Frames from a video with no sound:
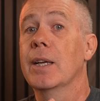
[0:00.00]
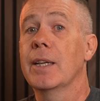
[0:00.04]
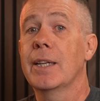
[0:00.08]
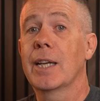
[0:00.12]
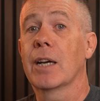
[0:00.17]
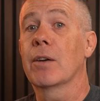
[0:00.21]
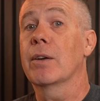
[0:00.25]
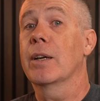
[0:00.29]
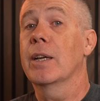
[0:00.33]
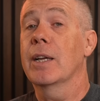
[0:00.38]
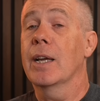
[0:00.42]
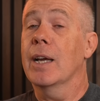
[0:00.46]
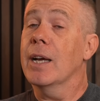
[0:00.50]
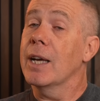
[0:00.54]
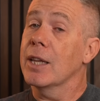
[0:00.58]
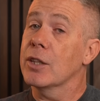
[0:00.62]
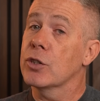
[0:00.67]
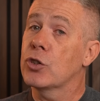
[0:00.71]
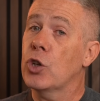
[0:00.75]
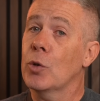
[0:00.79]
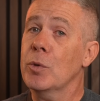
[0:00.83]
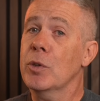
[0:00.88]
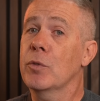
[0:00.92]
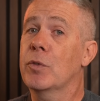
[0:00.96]
Now, at the
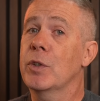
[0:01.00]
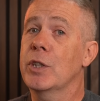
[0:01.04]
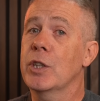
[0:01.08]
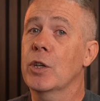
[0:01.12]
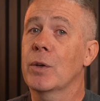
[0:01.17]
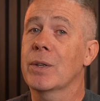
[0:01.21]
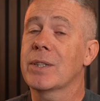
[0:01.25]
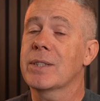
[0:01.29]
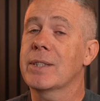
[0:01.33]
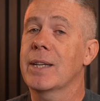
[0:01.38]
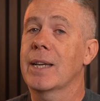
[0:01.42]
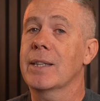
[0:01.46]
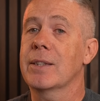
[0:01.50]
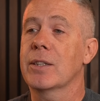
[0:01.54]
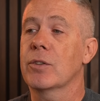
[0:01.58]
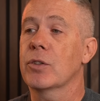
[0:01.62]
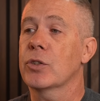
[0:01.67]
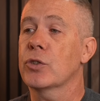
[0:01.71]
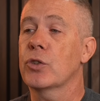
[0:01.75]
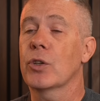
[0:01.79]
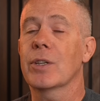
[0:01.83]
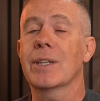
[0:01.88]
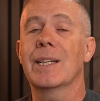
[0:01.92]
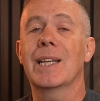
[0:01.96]
top of the video, I said there are
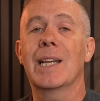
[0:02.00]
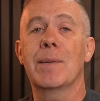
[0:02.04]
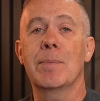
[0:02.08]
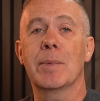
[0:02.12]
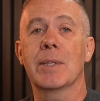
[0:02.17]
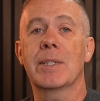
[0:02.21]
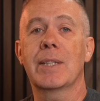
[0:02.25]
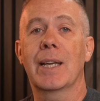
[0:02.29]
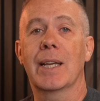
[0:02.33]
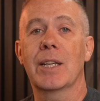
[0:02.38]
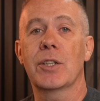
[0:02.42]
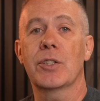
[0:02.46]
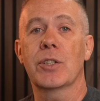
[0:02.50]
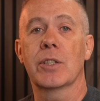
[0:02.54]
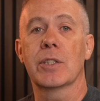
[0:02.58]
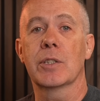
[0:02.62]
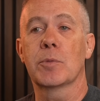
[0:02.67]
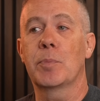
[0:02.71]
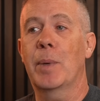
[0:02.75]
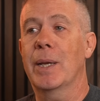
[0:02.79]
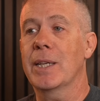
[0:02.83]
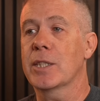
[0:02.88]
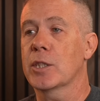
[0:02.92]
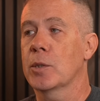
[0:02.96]
certain
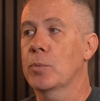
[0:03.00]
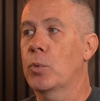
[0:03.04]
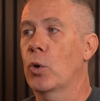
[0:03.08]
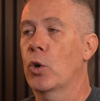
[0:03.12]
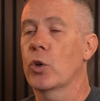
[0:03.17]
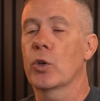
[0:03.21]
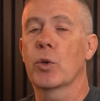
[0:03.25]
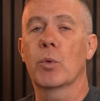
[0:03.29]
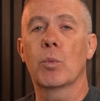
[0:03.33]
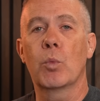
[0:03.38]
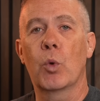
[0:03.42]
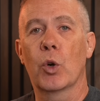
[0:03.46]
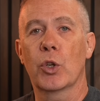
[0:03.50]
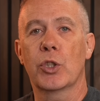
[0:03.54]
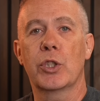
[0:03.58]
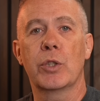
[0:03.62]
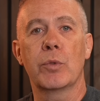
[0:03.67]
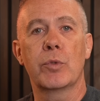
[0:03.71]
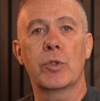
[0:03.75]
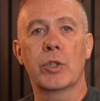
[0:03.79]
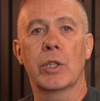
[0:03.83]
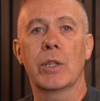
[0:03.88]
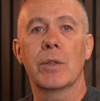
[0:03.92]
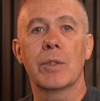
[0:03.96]
limitations based upon what
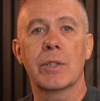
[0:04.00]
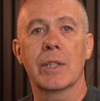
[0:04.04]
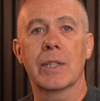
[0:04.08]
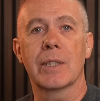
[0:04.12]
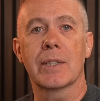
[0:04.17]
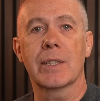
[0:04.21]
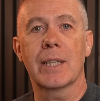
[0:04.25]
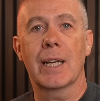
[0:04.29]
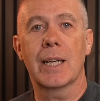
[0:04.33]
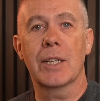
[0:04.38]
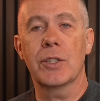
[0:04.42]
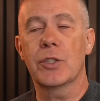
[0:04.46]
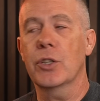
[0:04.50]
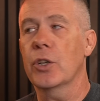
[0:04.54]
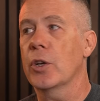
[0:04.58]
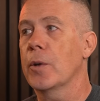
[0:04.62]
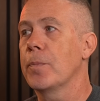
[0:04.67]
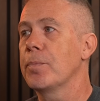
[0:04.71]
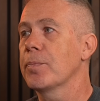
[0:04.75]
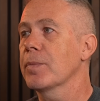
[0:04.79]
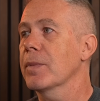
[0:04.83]
you choose inside here,